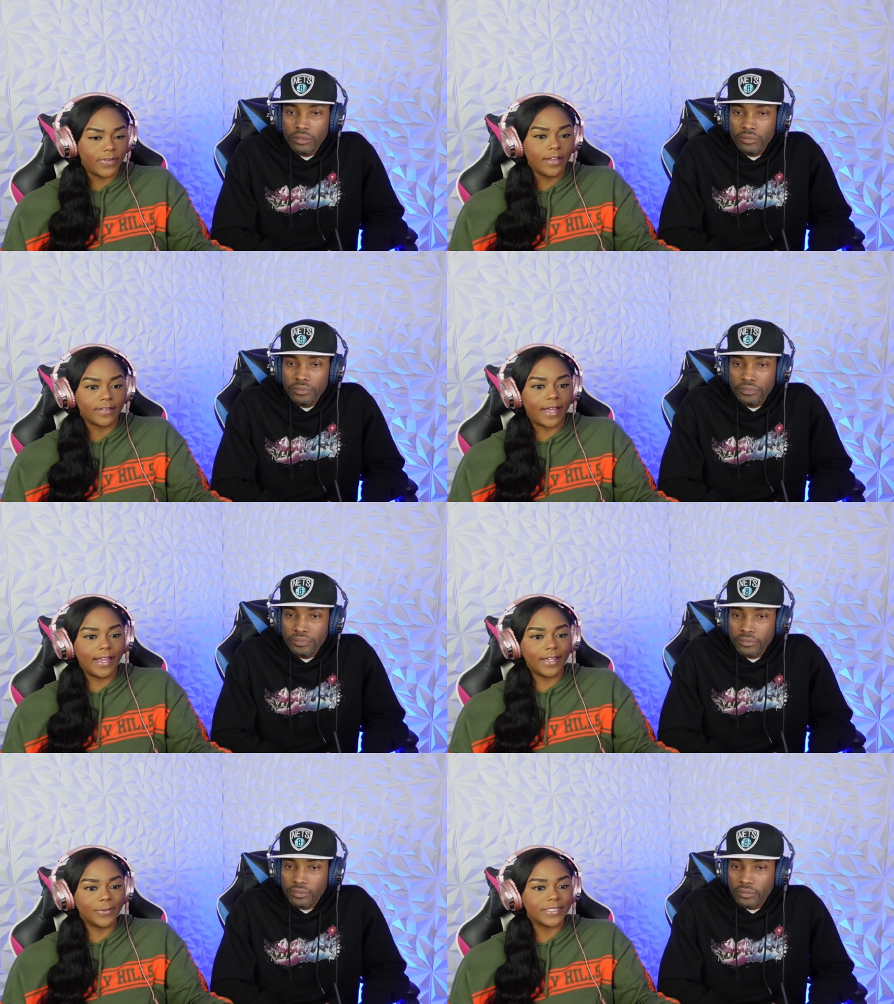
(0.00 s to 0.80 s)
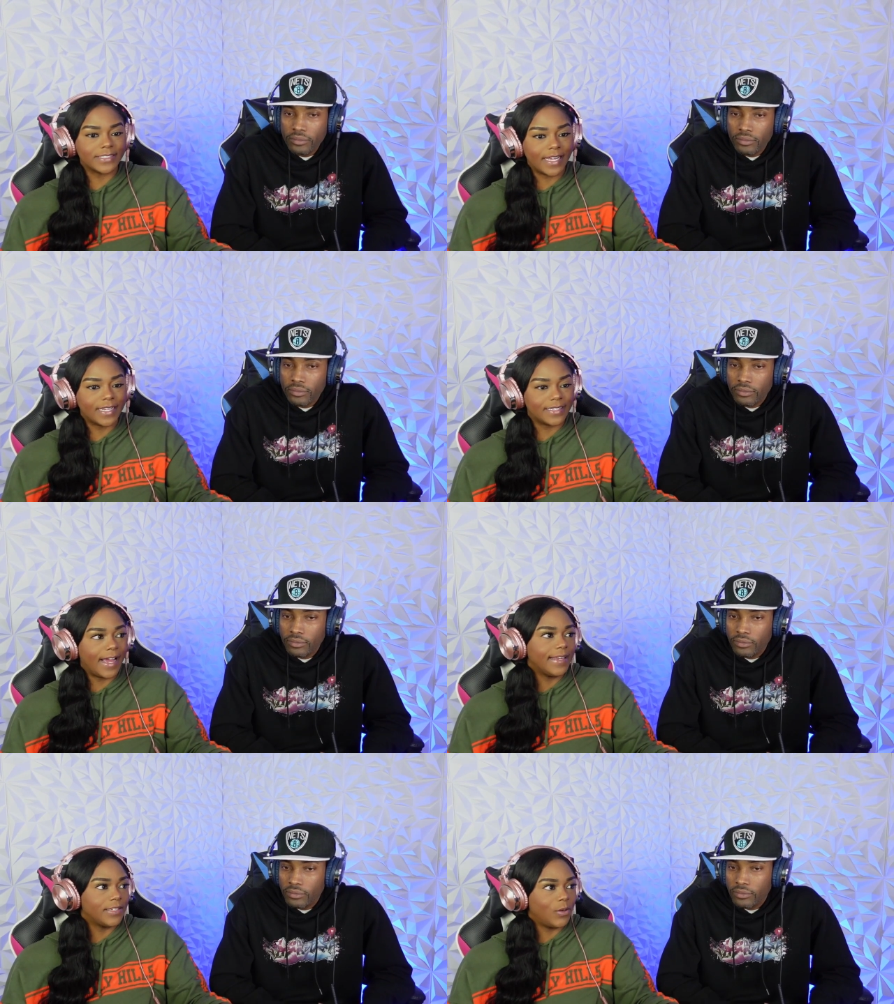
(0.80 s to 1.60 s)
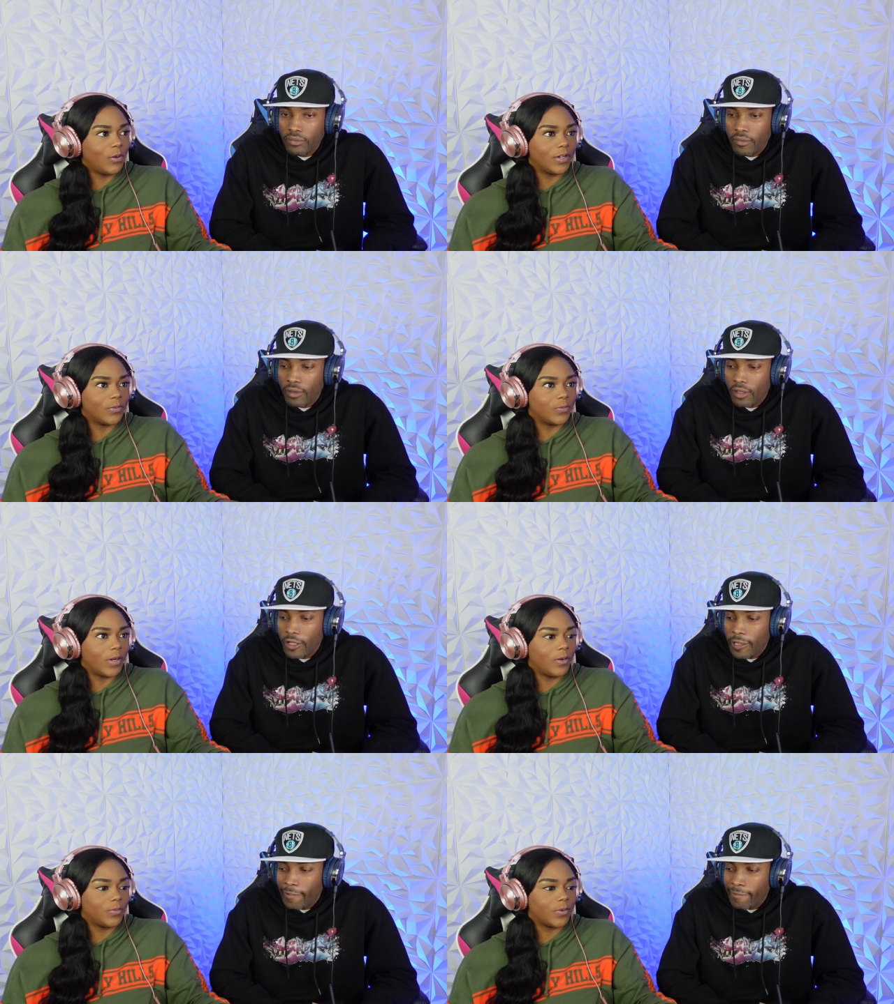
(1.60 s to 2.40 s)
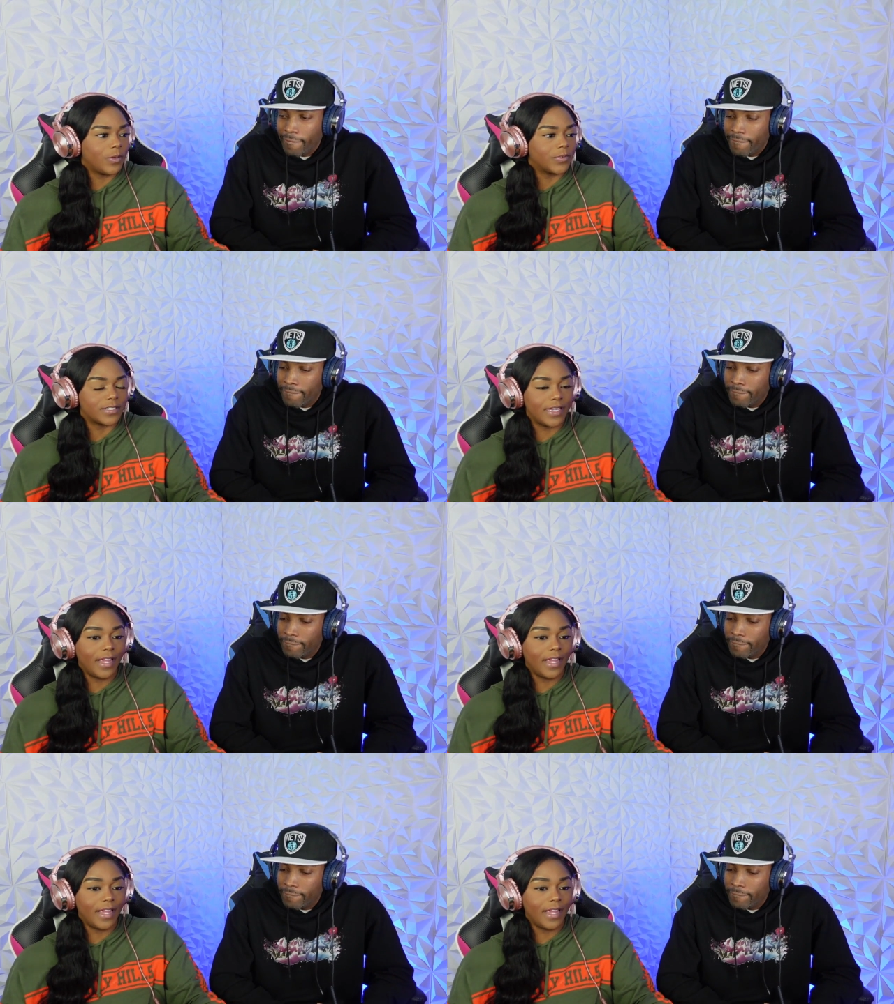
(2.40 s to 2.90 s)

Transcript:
Speaker 1: like was like not knowing what what was next.